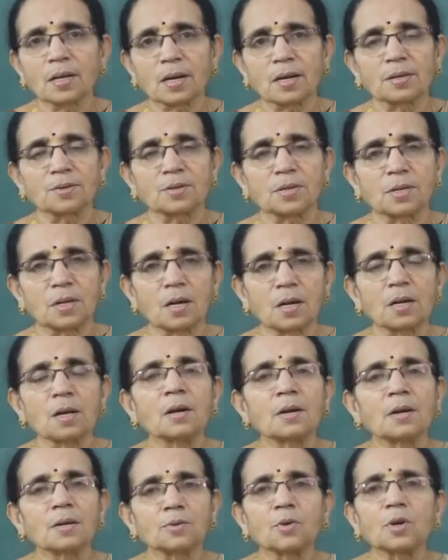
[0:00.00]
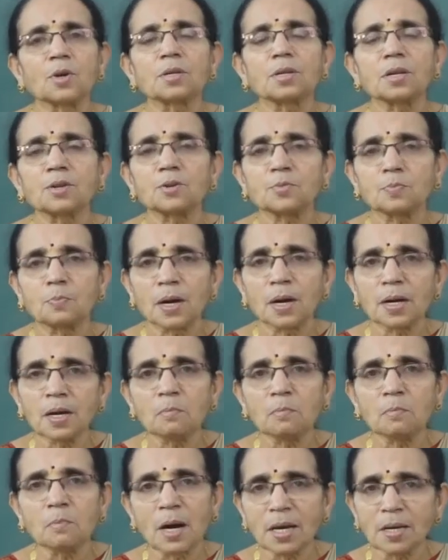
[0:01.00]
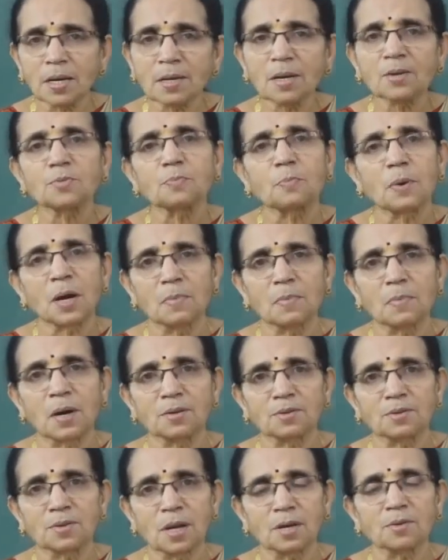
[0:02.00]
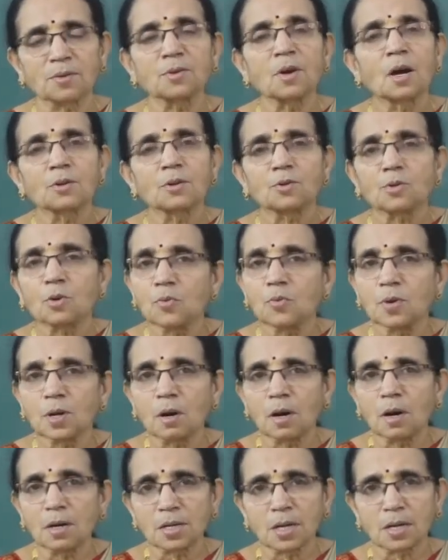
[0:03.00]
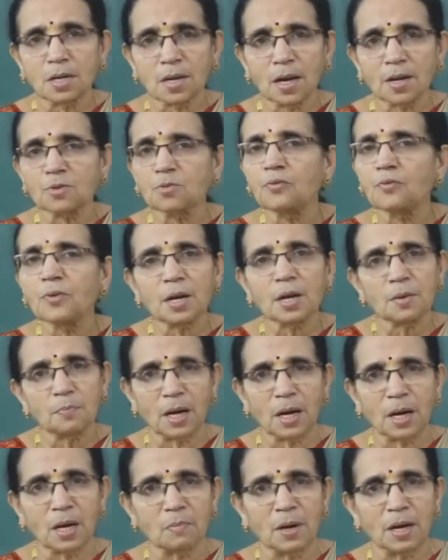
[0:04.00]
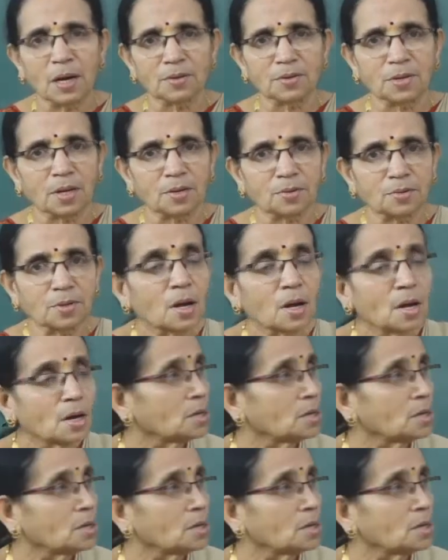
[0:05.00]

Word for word: had considered, so it is pi minus pi by six, so we got it as five pi by six.